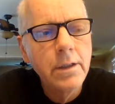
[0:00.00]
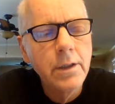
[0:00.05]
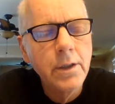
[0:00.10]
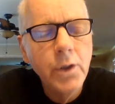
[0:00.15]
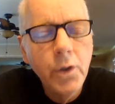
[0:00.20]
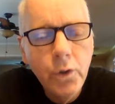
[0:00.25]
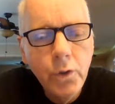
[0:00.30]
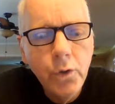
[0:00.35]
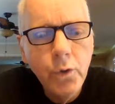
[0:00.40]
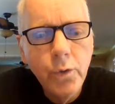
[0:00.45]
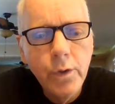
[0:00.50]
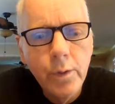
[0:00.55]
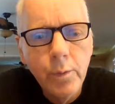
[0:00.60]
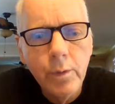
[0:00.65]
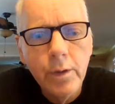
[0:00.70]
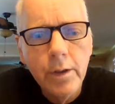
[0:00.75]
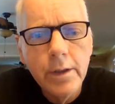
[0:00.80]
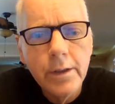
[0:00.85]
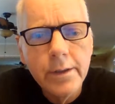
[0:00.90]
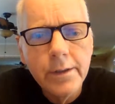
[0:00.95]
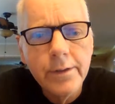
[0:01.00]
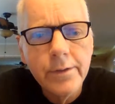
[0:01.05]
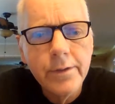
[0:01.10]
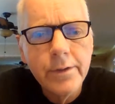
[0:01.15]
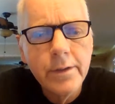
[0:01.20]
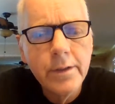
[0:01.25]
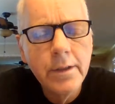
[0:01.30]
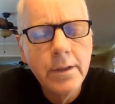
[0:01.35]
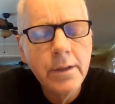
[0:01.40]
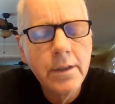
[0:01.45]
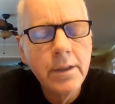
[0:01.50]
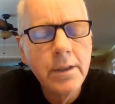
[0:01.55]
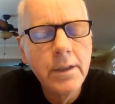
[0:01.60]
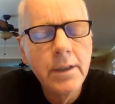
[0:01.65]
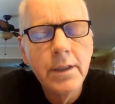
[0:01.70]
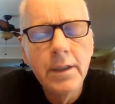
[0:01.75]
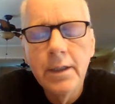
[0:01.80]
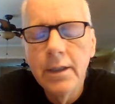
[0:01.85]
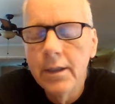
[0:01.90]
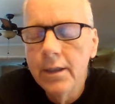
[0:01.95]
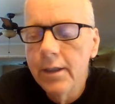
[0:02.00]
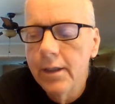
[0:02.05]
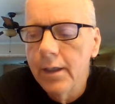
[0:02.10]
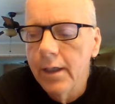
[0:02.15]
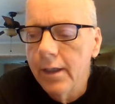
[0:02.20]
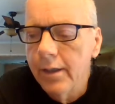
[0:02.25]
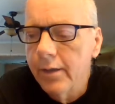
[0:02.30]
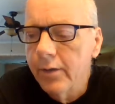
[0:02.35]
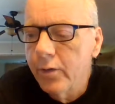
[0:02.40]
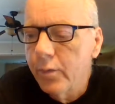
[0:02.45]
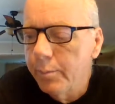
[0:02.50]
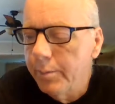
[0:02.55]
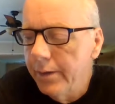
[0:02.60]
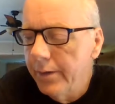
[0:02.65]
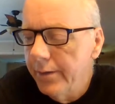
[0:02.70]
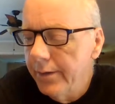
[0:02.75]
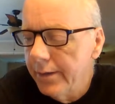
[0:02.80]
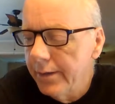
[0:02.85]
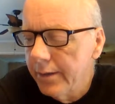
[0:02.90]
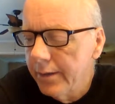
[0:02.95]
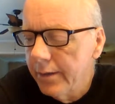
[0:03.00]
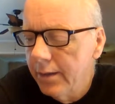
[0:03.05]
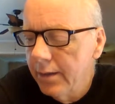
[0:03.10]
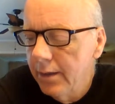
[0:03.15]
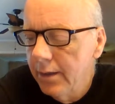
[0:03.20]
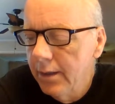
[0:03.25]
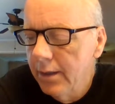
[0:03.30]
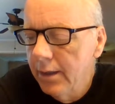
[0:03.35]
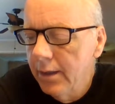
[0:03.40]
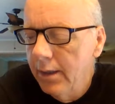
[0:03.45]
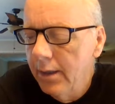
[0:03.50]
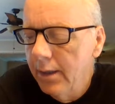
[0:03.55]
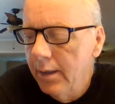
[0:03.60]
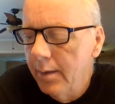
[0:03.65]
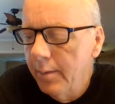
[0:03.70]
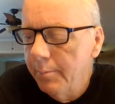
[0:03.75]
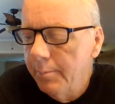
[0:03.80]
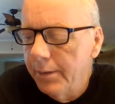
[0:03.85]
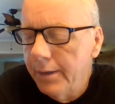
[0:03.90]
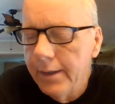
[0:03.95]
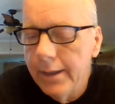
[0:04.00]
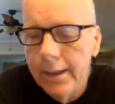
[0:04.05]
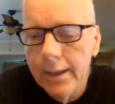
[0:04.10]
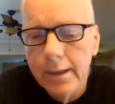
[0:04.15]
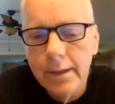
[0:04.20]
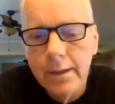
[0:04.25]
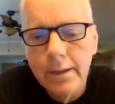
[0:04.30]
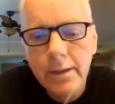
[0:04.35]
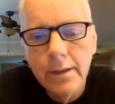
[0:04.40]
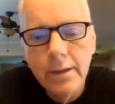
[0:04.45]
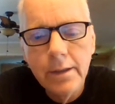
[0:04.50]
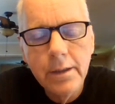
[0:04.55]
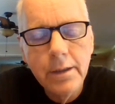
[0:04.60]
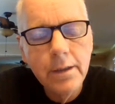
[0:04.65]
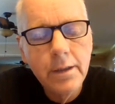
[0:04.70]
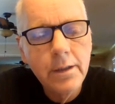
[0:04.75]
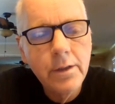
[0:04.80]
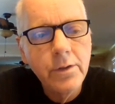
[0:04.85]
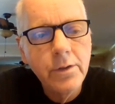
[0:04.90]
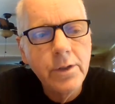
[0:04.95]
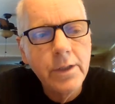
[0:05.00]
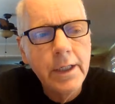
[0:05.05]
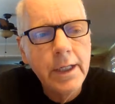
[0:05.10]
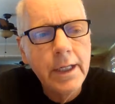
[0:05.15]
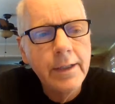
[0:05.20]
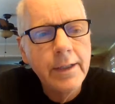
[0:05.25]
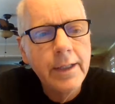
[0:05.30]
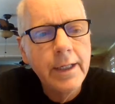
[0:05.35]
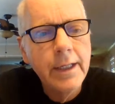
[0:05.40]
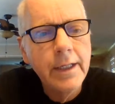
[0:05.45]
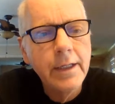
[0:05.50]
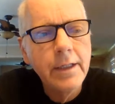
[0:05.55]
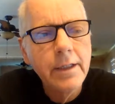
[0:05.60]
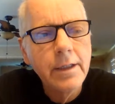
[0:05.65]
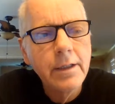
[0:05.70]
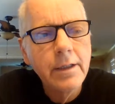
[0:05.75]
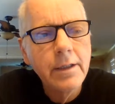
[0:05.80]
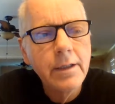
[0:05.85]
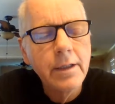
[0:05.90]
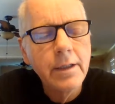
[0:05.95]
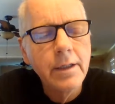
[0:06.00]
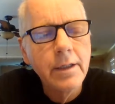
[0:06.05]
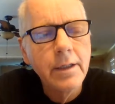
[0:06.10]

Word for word: knew who he was in the spirit, but yet she had that, to,